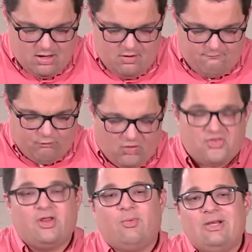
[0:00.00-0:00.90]

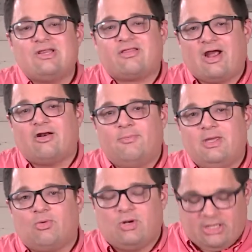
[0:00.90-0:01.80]
Fourthly, we desire to be
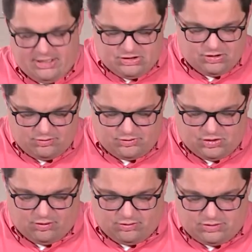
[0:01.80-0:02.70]
a relational
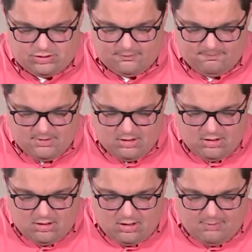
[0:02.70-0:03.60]
church
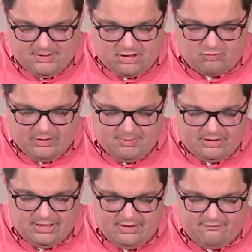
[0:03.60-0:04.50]
because we
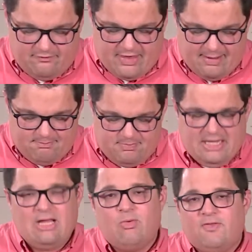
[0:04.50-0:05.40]
believe that
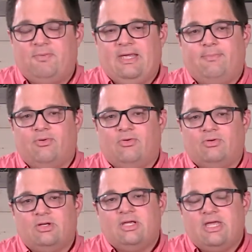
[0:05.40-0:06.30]
being with
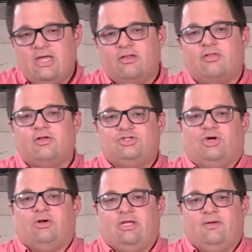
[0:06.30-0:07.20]
people is the
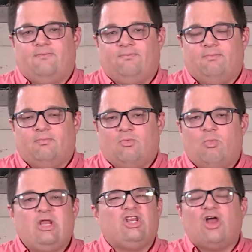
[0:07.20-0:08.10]
journey.
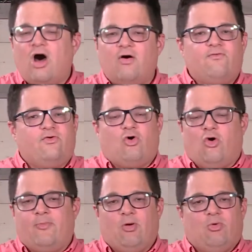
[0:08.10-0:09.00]
We love
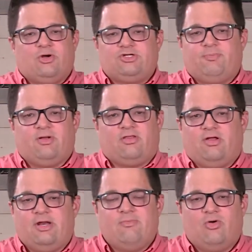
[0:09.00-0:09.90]
corporate worship on
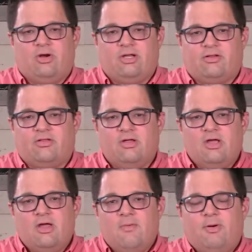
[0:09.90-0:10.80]
Sunday mornings,
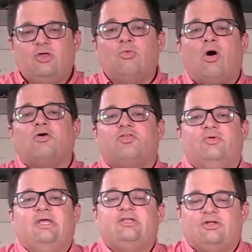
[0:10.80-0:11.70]
but you also
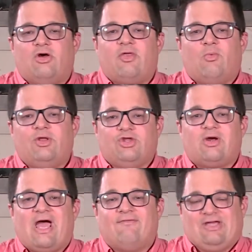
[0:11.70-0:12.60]
need to know that when you're
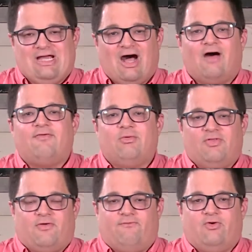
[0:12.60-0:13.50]
having coffee
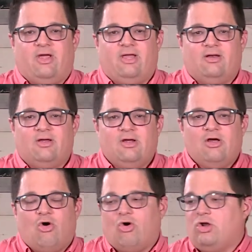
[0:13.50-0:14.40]
with a friend
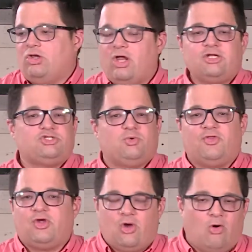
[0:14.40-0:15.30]
or lunch
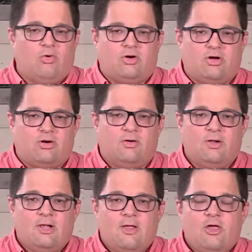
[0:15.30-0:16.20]
with a coworker,
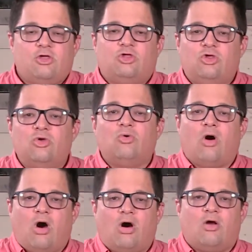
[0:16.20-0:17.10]
you
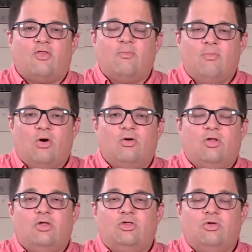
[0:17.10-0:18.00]
are the
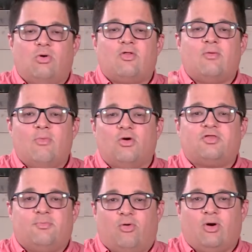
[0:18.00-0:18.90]

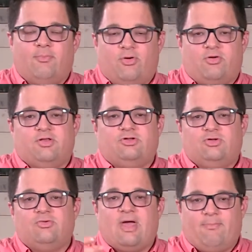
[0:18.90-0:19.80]
most important person
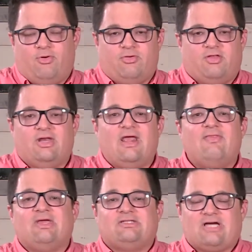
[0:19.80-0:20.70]
to that person in
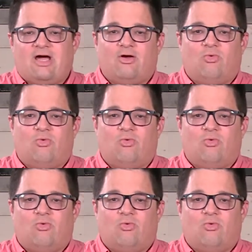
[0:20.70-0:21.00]
the entire